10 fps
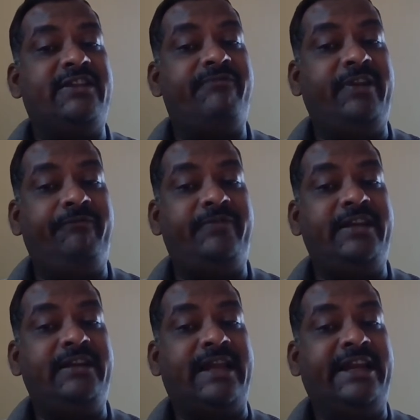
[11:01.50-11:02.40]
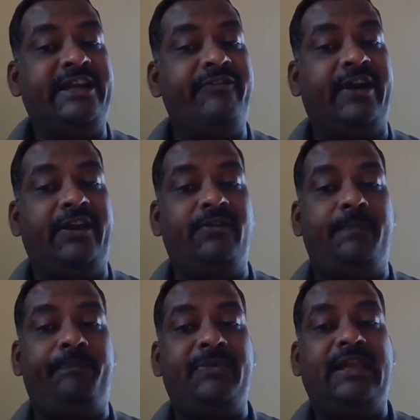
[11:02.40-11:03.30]
in 1595,
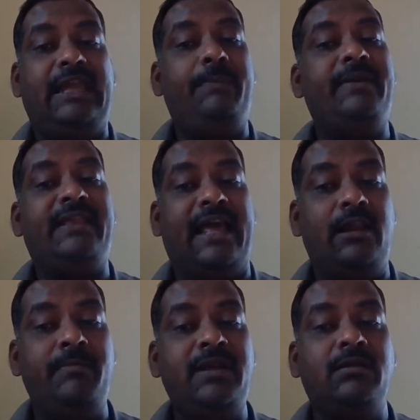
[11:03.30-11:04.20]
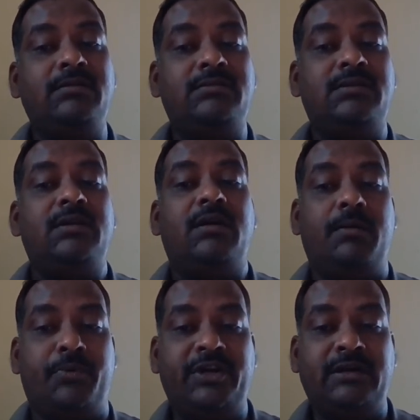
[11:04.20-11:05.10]
Epithalamion, a
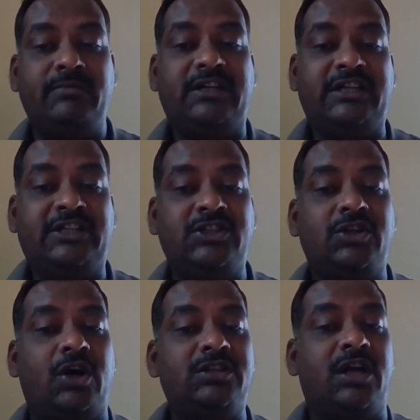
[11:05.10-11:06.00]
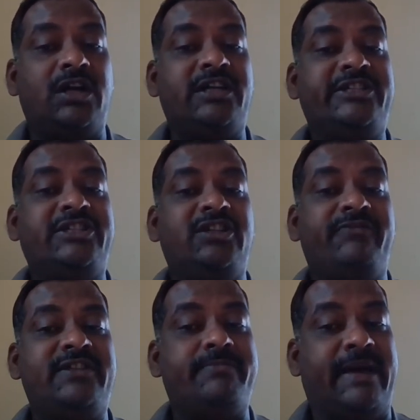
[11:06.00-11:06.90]
poem written on the occasion of
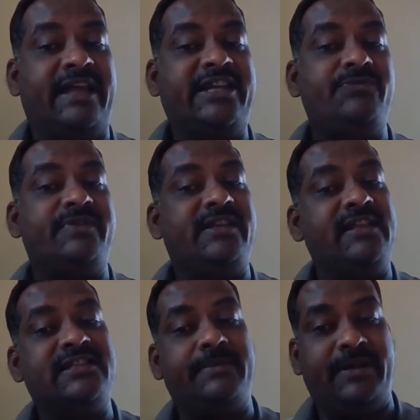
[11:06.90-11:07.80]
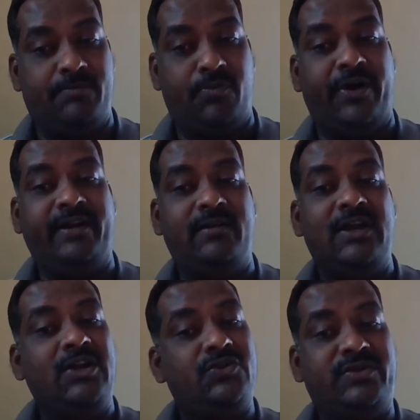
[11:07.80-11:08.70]
his marriage with Elizabeth Boyle.
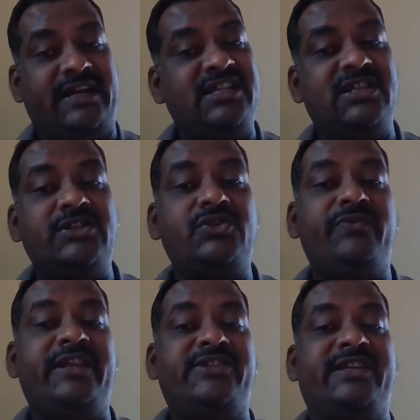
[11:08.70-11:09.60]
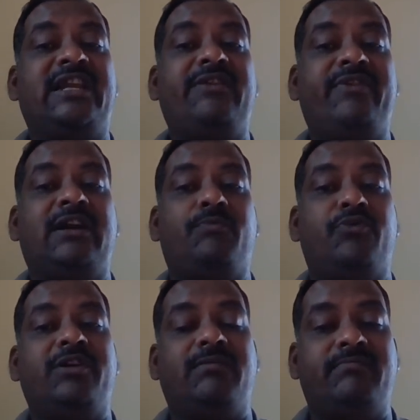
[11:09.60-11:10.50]
So that is also a very significant
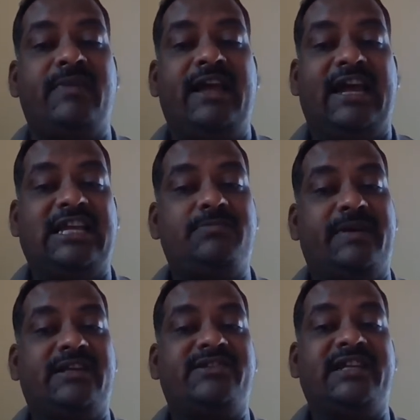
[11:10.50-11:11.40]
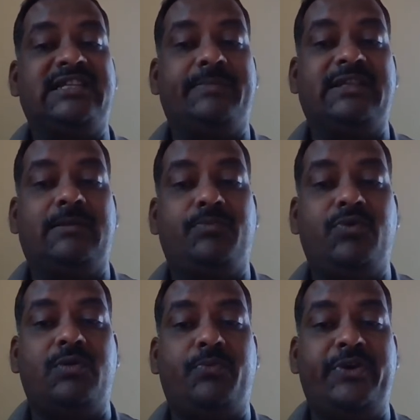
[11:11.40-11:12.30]
poem as far as Elizabethan
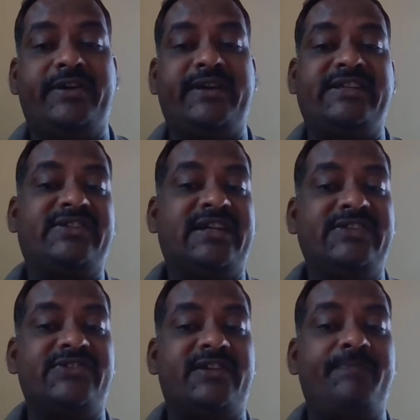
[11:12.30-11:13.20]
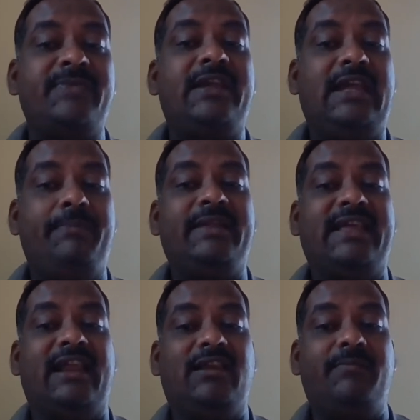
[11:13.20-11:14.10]
poetry is concerned.
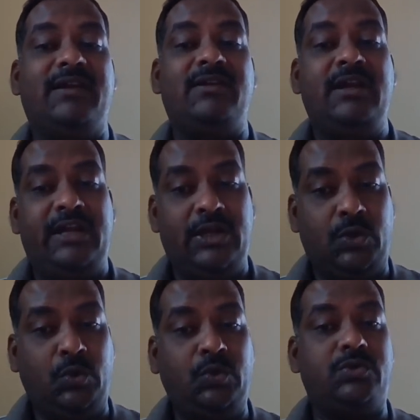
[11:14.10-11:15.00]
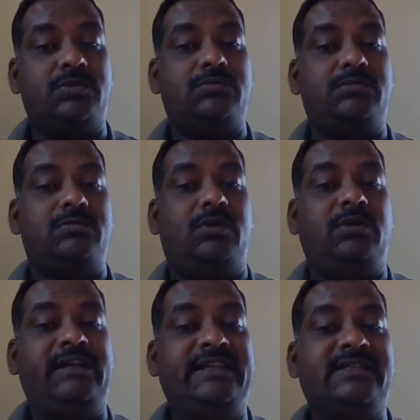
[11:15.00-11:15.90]
Epithalamion. He wrote
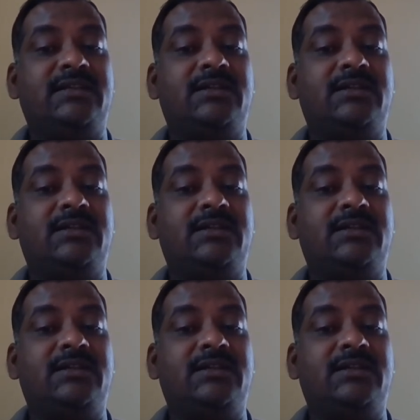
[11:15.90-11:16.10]
on his